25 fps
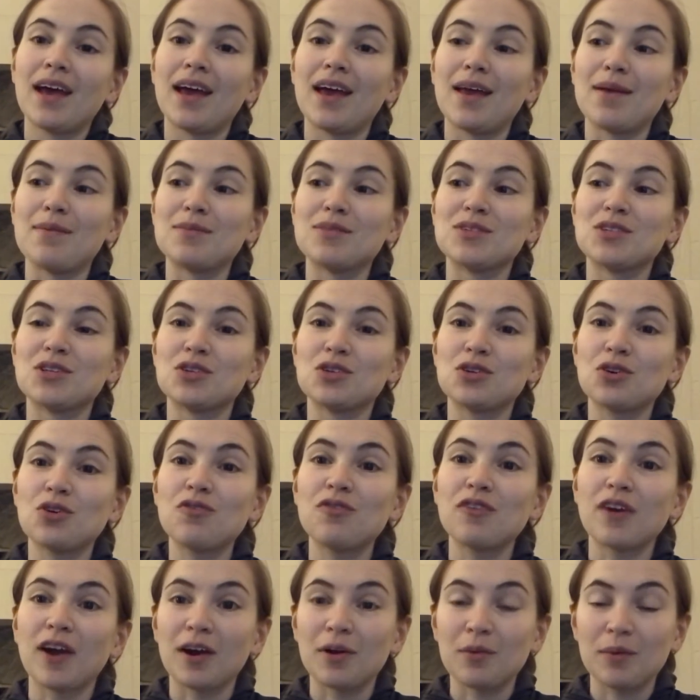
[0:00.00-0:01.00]
So
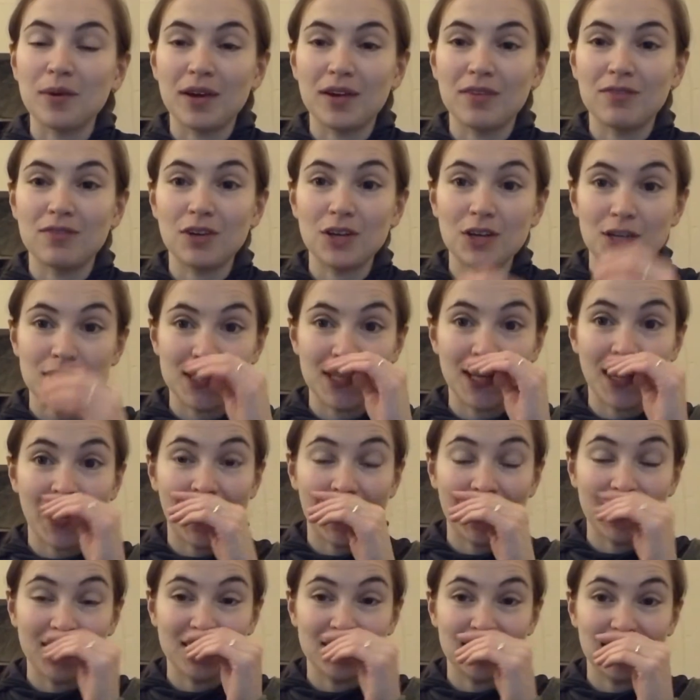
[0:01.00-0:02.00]
far we have looked
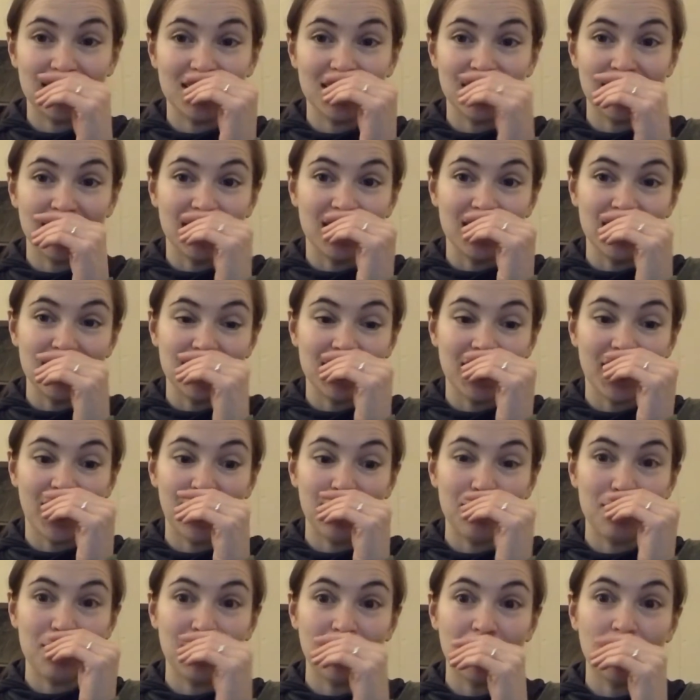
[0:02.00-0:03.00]
at the
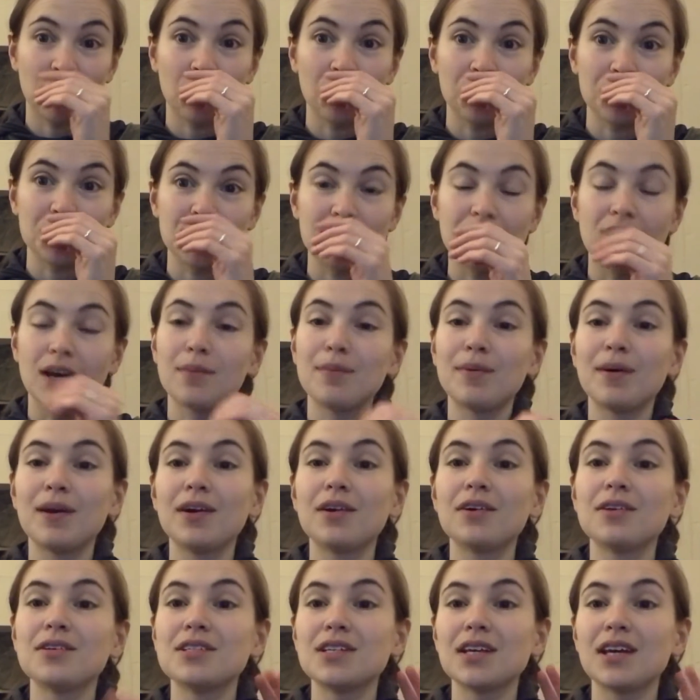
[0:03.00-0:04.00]
time that God
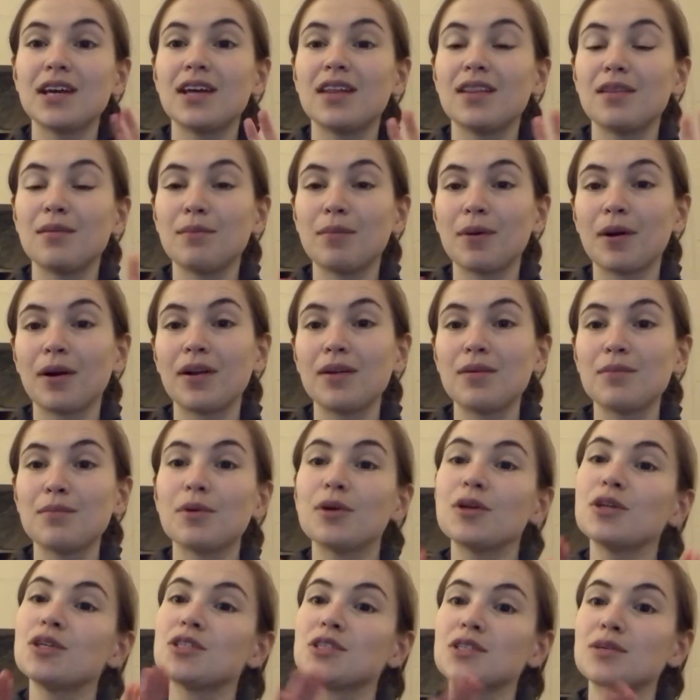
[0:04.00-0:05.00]
appeared in the burning
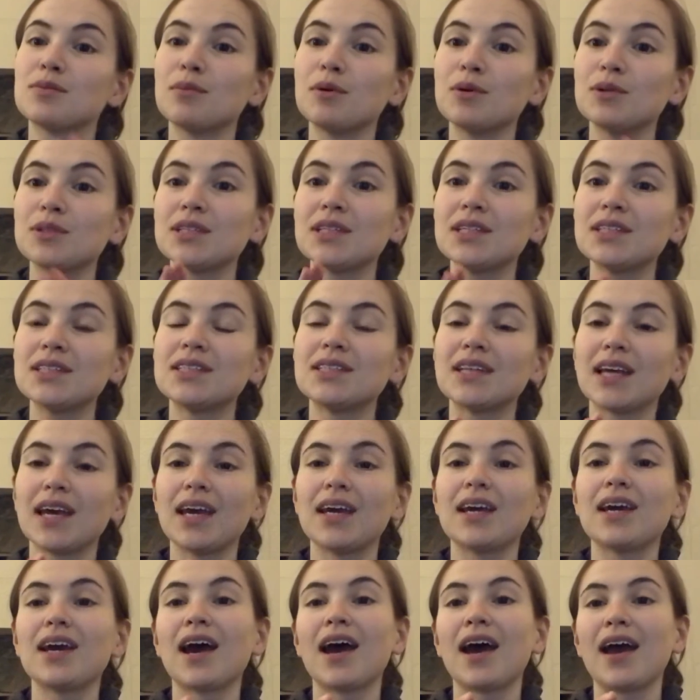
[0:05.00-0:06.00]
bush to Moses
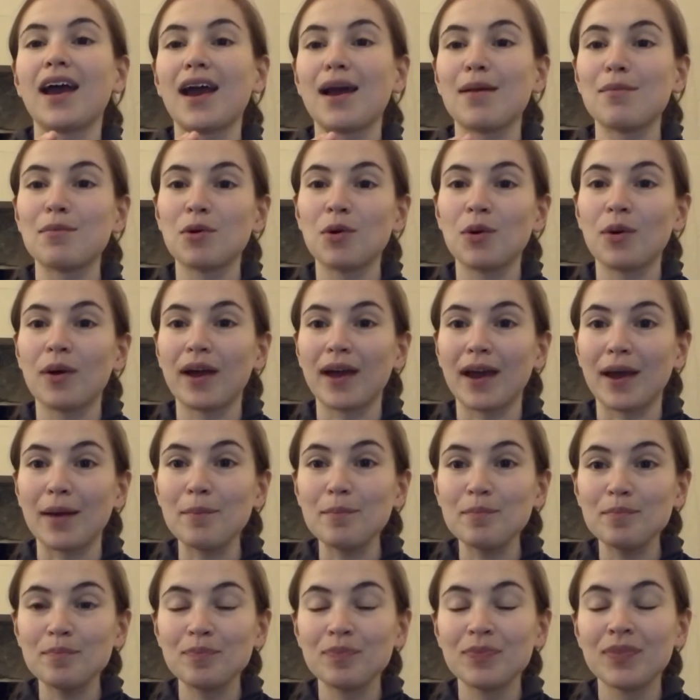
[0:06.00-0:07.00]
saying I am who I
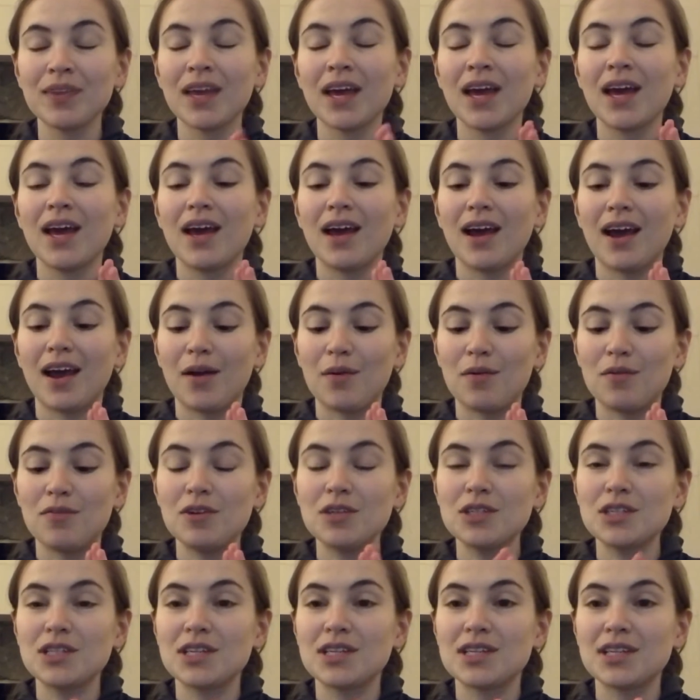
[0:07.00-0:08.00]
am, and we've
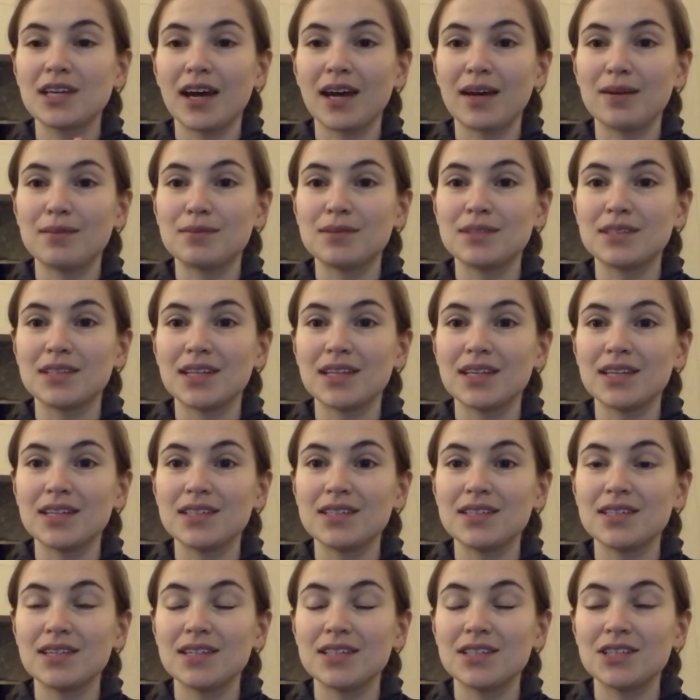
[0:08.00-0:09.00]
looked at the times
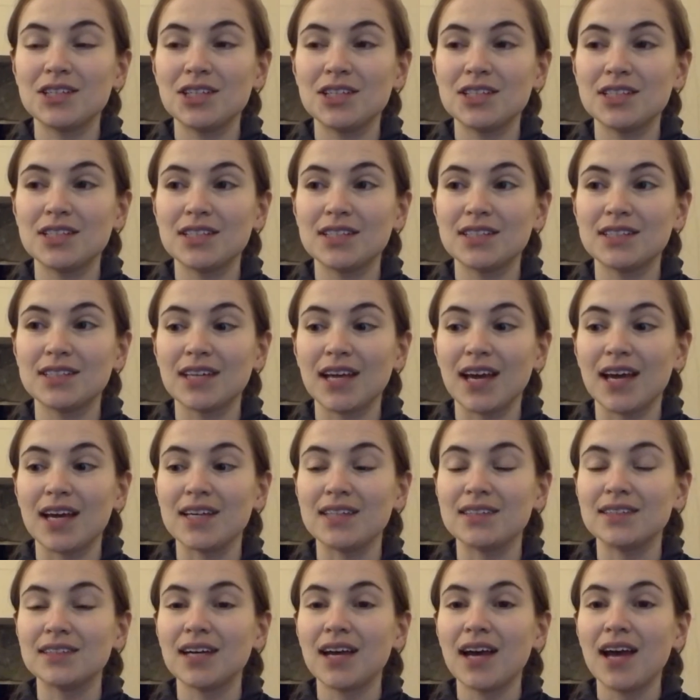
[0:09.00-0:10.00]
that Jesus
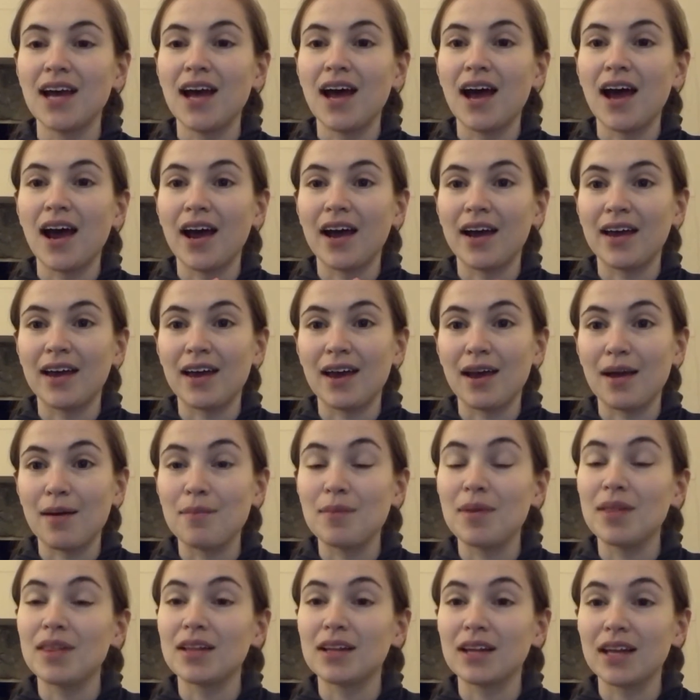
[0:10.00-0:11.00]
said I
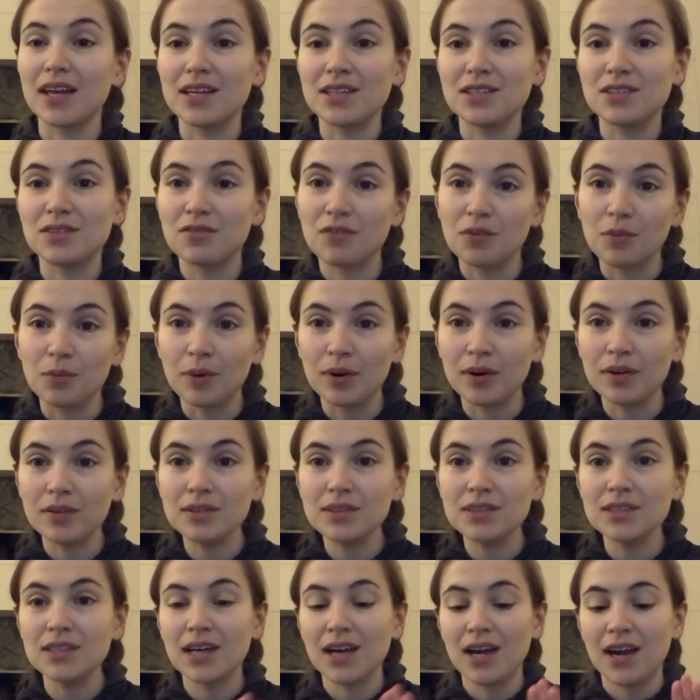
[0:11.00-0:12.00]
am the light of the
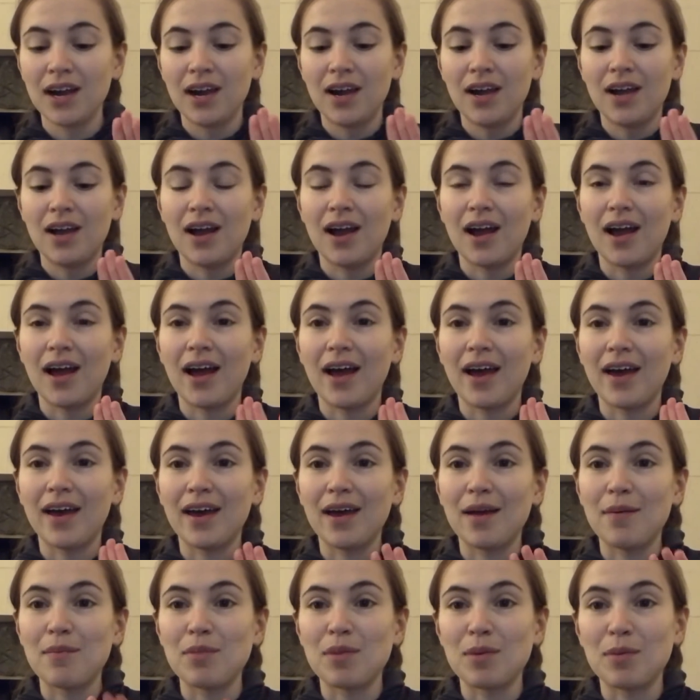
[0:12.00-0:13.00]
world, I
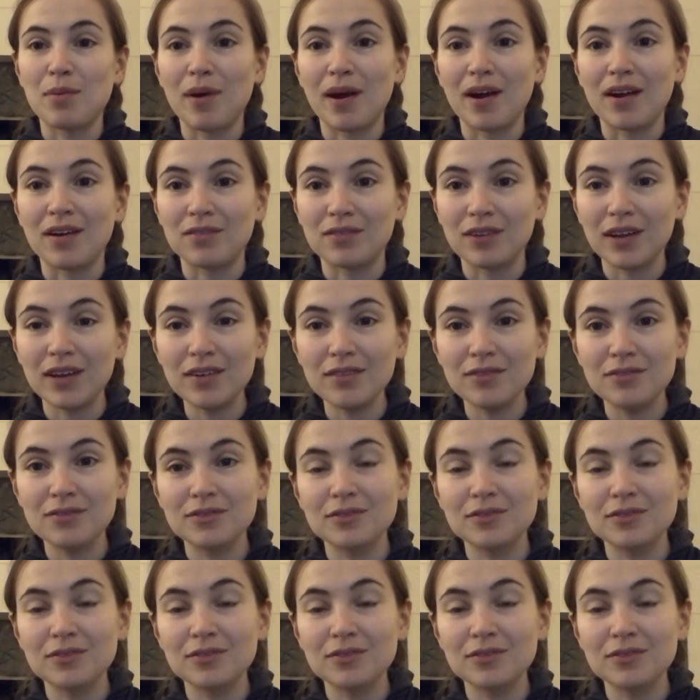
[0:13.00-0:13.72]
am the bread of life,